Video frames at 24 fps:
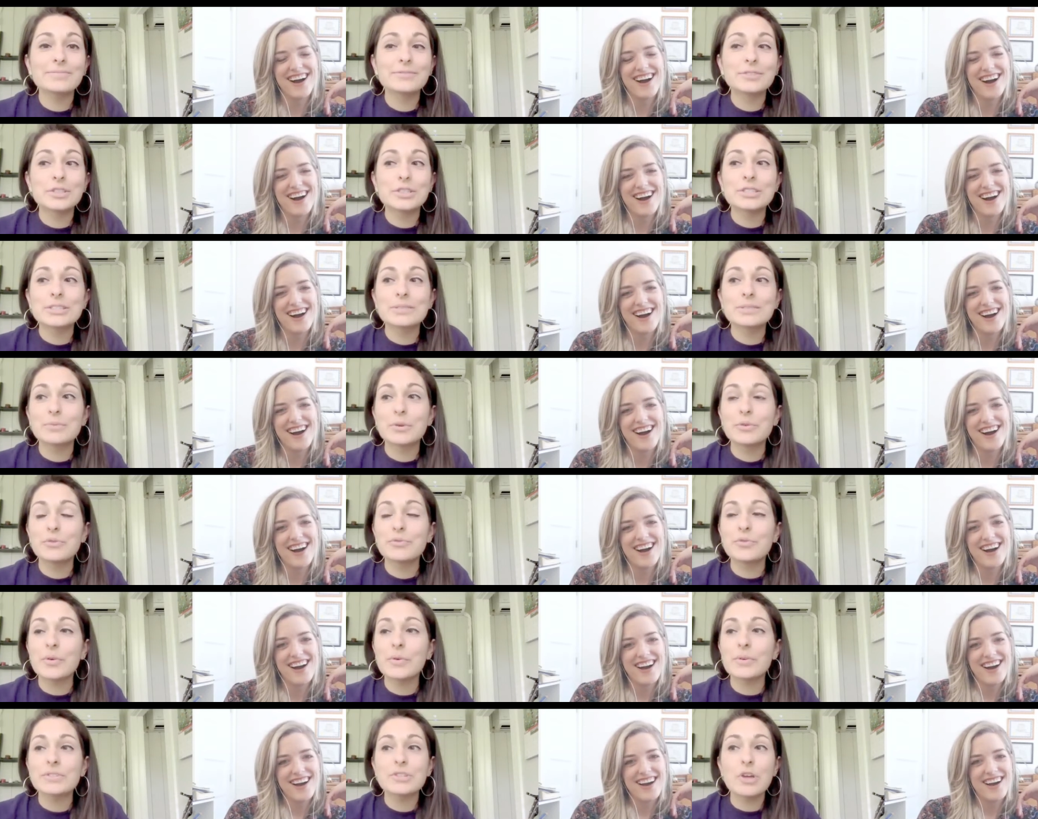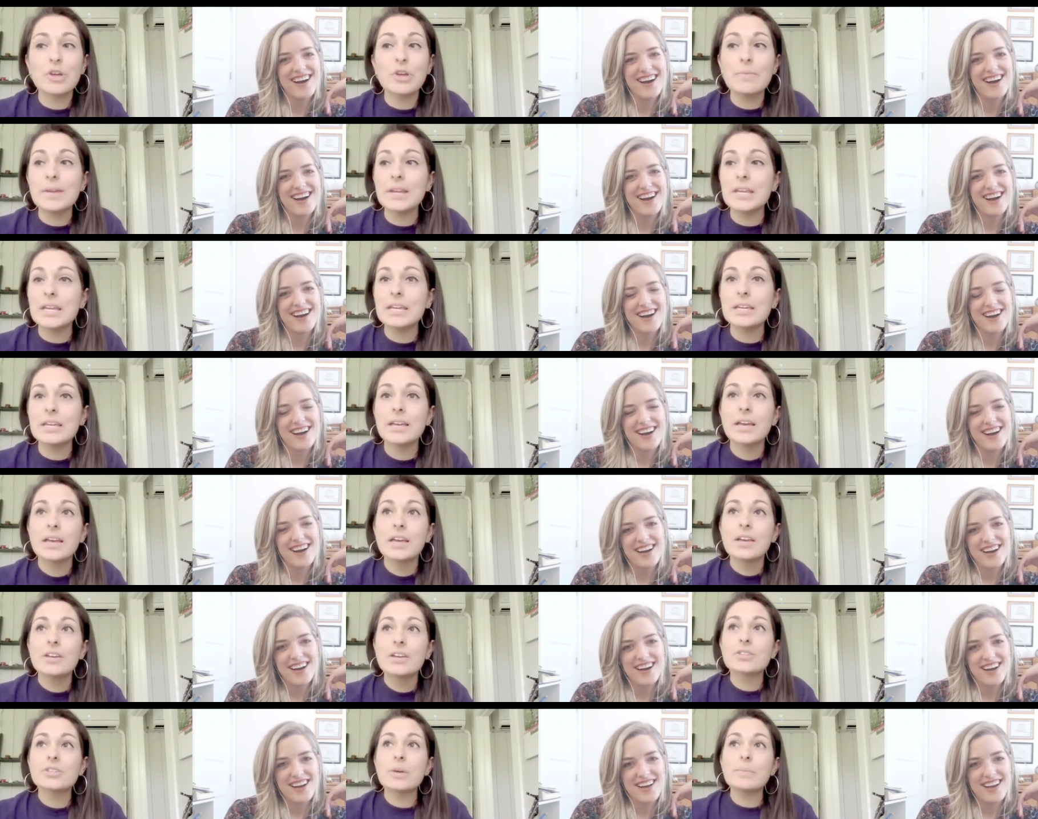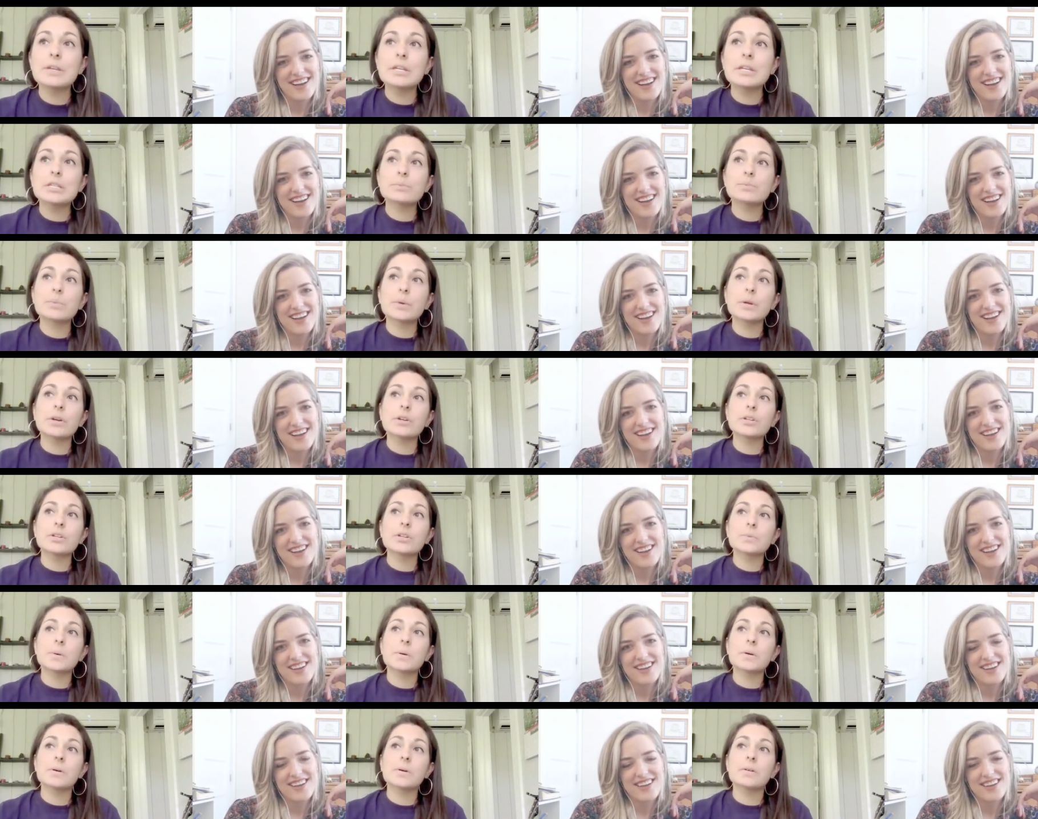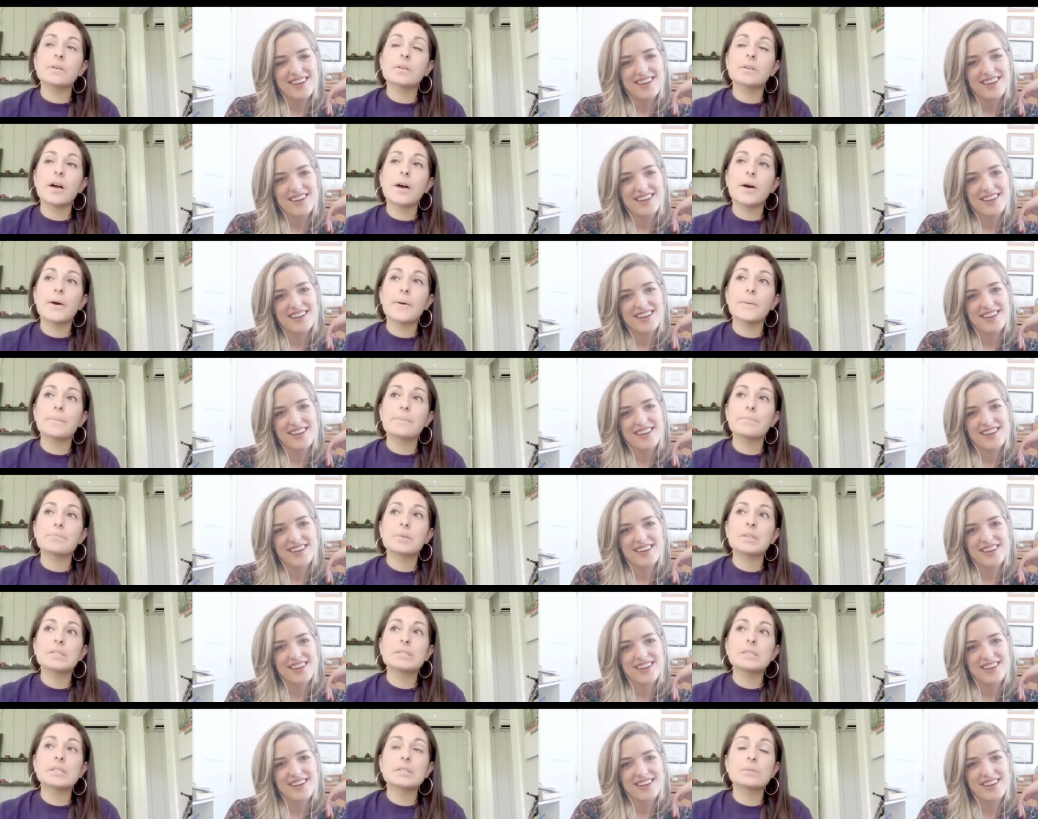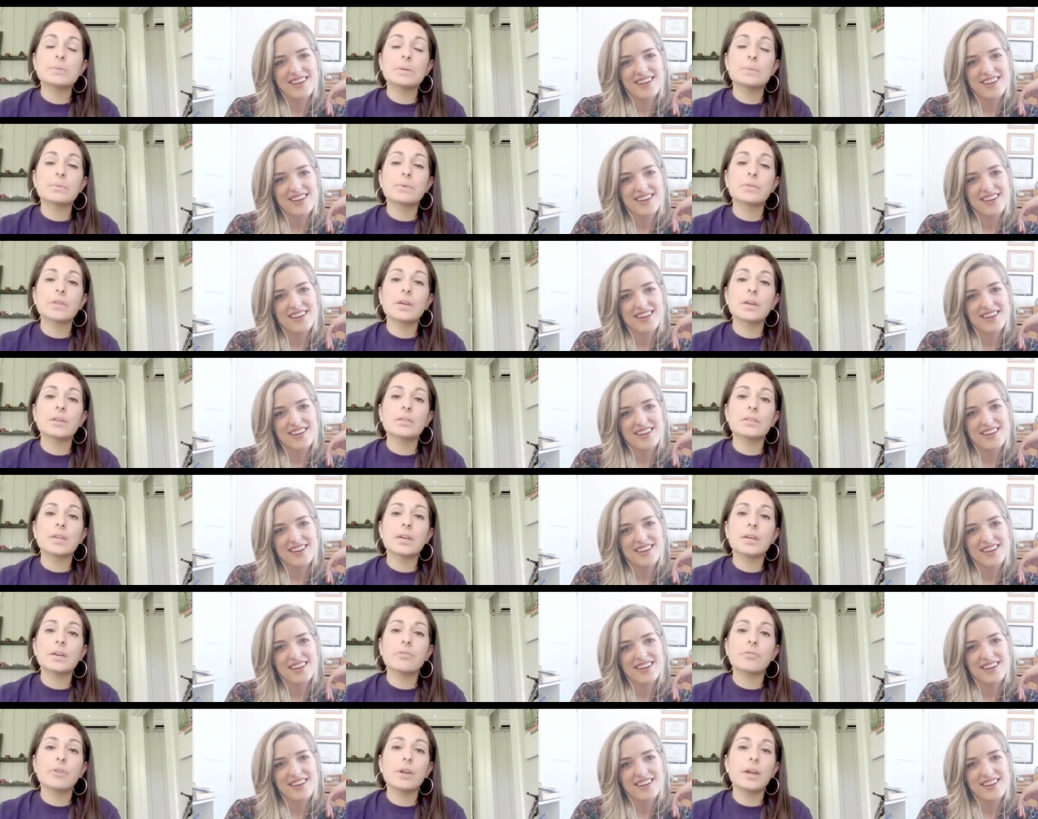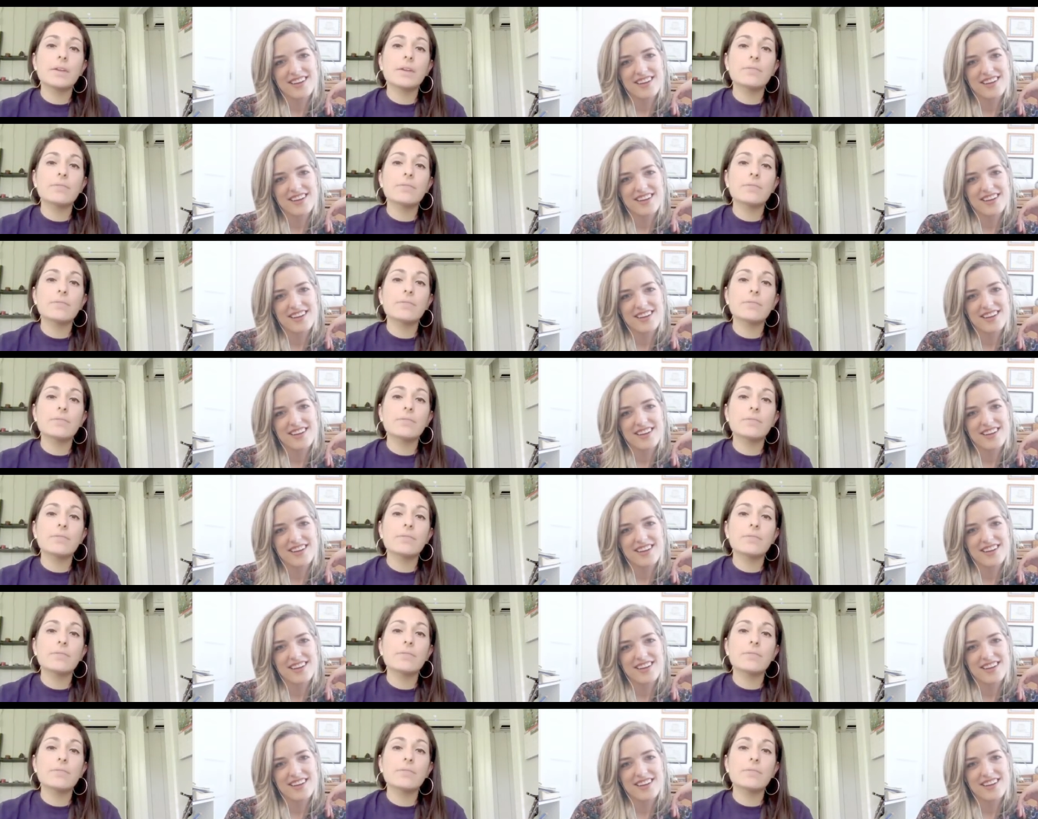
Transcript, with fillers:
Speaker 1: just move forward so many so many spiritual um business people they they create